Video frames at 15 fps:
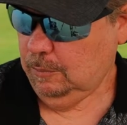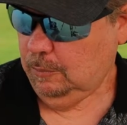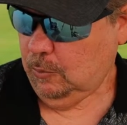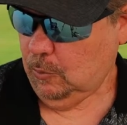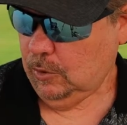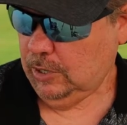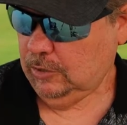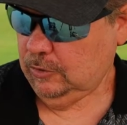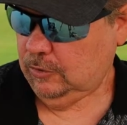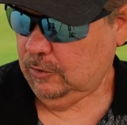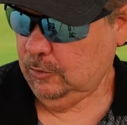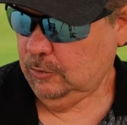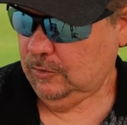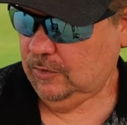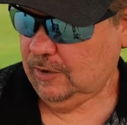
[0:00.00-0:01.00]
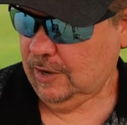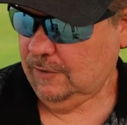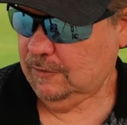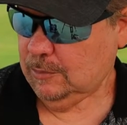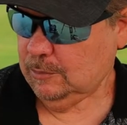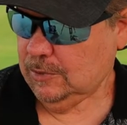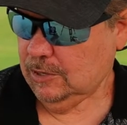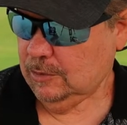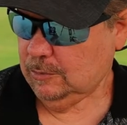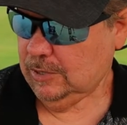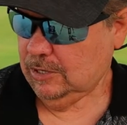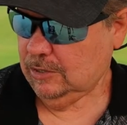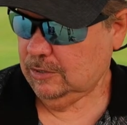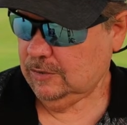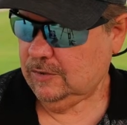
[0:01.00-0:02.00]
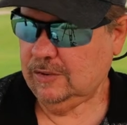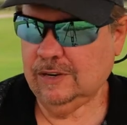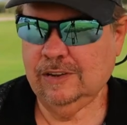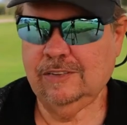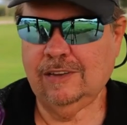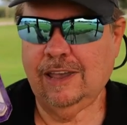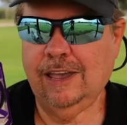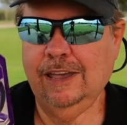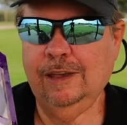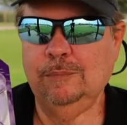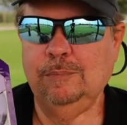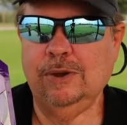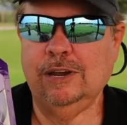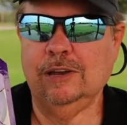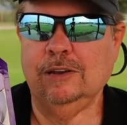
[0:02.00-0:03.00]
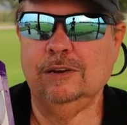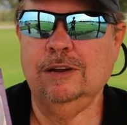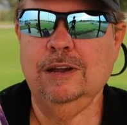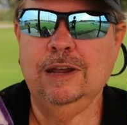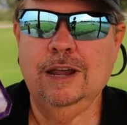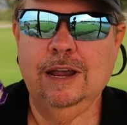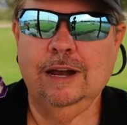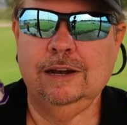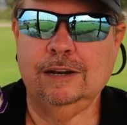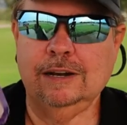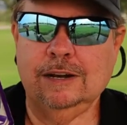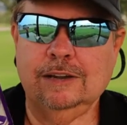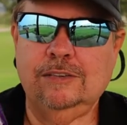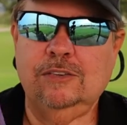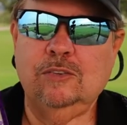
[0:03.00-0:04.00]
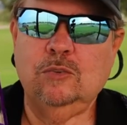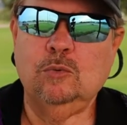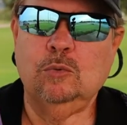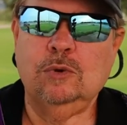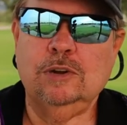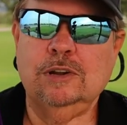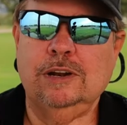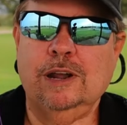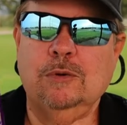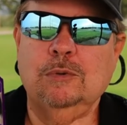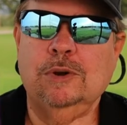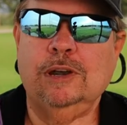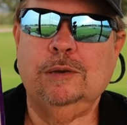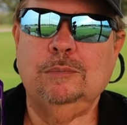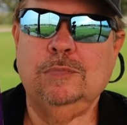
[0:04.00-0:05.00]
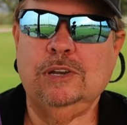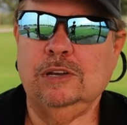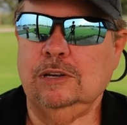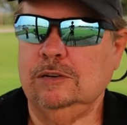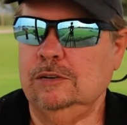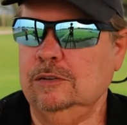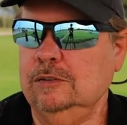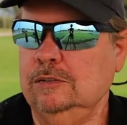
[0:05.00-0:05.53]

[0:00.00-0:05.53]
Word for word: 0.27 millimeters, and it's 8 pound. And this is one that I recommend.